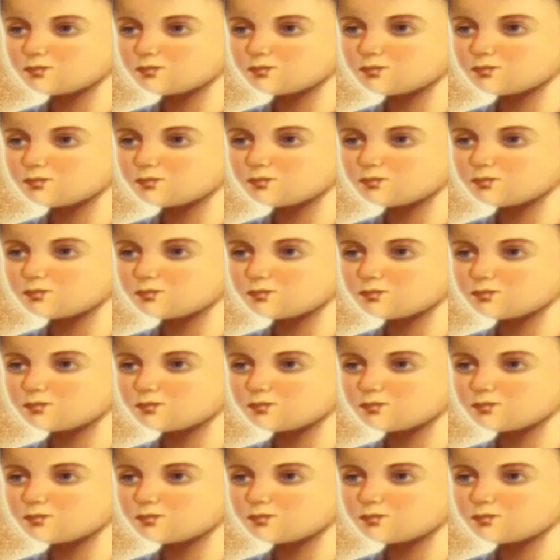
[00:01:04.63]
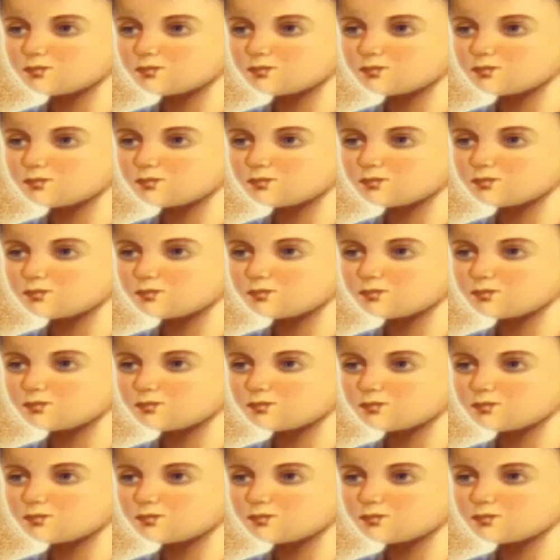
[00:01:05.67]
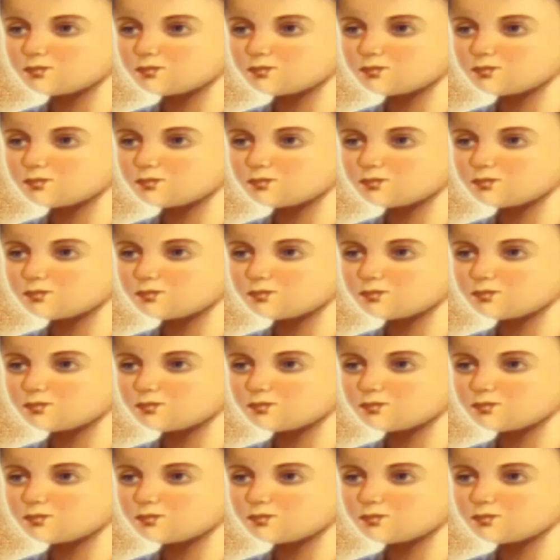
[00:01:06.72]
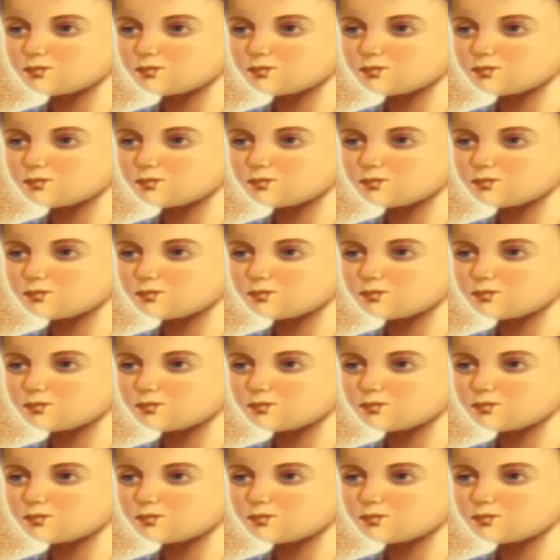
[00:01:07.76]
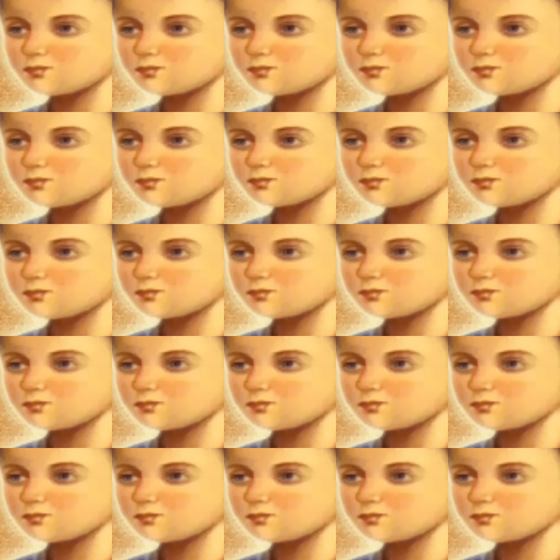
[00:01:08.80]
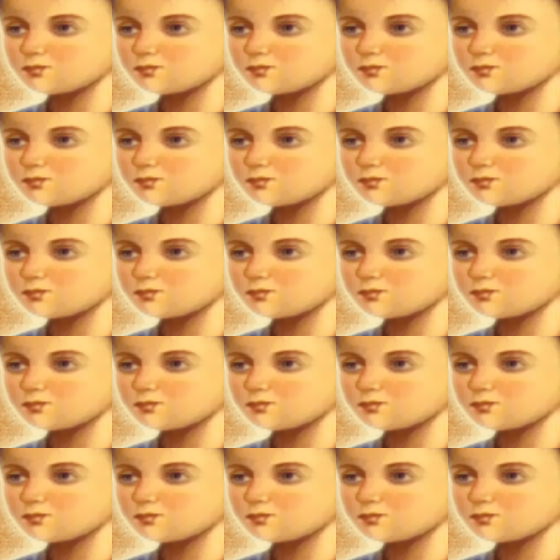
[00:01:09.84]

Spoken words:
[no speech]